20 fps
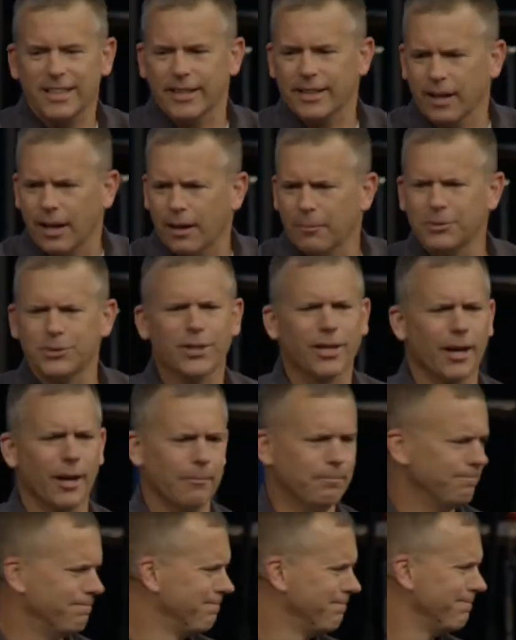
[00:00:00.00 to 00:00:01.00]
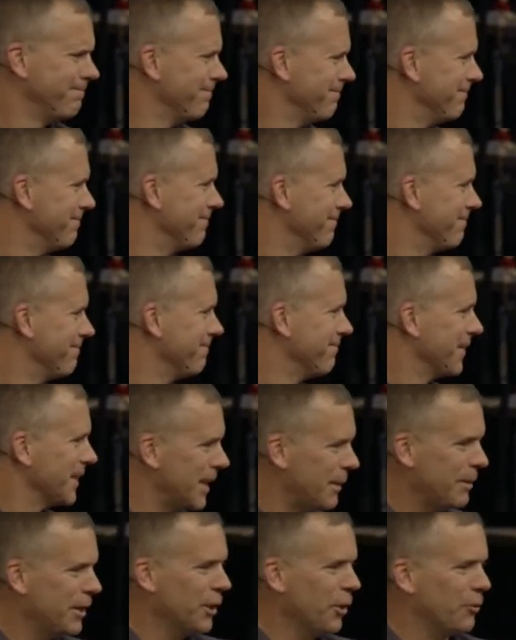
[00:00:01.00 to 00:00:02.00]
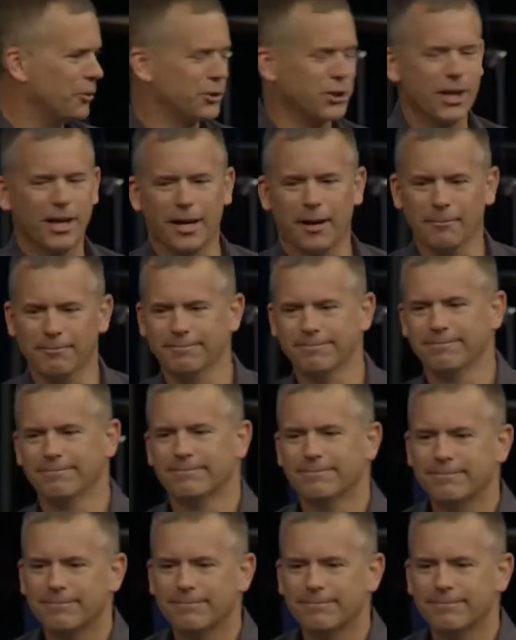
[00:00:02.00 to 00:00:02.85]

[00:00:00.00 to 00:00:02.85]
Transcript: like, "Shut up. Leave me alone, shut up.